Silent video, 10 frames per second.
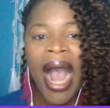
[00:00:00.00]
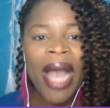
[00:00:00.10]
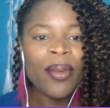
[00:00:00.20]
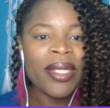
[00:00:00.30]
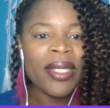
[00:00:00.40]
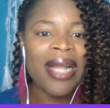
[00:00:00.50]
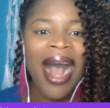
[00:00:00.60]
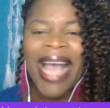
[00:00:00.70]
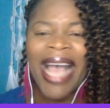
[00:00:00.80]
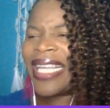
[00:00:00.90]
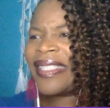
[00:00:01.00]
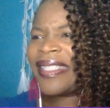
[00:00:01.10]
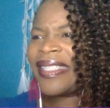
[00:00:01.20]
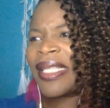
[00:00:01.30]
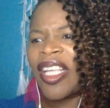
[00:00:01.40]
I I can't see
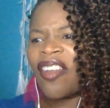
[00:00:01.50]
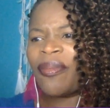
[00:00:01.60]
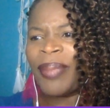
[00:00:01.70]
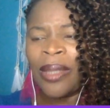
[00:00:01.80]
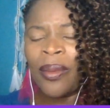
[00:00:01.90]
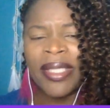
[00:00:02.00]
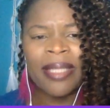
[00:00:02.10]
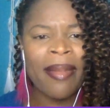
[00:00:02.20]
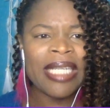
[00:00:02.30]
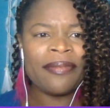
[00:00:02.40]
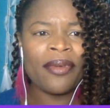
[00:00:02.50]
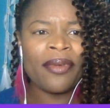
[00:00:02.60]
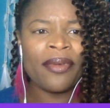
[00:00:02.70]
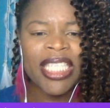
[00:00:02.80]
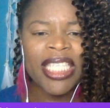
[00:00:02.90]
myself being with somebody for
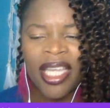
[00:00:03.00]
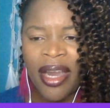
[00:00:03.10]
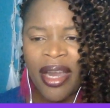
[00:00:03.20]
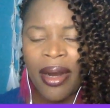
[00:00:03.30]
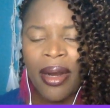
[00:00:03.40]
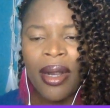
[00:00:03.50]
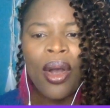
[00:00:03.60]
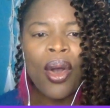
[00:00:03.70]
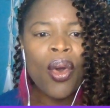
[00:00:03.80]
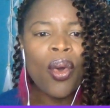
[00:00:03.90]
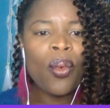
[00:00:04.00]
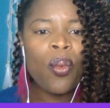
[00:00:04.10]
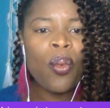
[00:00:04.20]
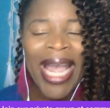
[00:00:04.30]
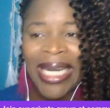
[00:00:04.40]
a year
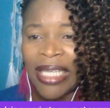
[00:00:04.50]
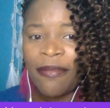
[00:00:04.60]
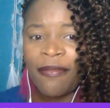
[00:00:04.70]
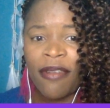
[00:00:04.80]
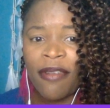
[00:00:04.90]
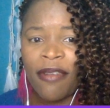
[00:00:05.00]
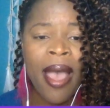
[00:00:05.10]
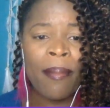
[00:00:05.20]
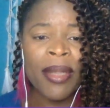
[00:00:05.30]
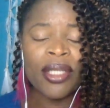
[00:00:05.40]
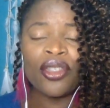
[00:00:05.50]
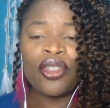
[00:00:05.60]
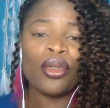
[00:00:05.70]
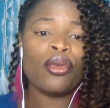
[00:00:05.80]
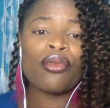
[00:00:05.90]
waiting for them
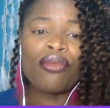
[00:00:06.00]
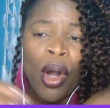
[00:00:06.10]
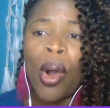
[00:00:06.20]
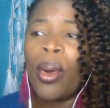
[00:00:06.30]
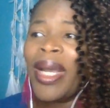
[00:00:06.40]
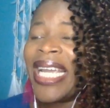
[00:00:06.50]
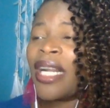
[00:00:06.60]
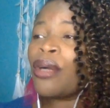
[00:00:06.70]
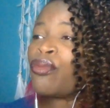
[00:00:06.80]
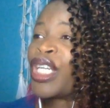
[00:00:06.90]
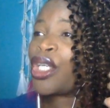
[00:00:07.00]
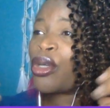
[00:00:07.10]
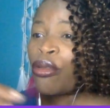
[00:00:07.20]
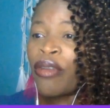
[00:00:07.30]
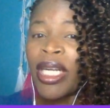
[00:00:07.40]
to grow in a really
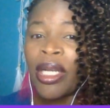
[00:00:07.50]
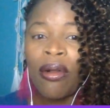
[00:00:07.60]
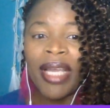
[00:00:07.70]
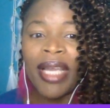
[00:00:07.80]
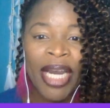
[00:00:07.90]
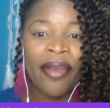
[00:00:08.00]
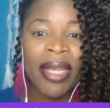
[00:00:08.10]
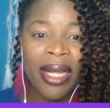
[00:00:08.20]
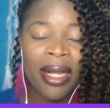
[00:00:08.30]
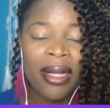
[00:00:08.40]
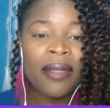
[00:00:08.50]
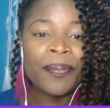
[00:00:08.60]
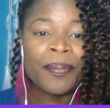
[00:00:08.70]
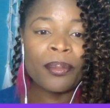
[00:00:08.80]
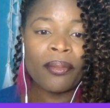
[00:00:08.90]
critical area
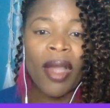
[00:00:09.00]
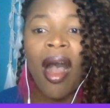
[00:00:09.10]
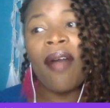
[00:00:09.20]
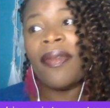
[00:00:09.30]
of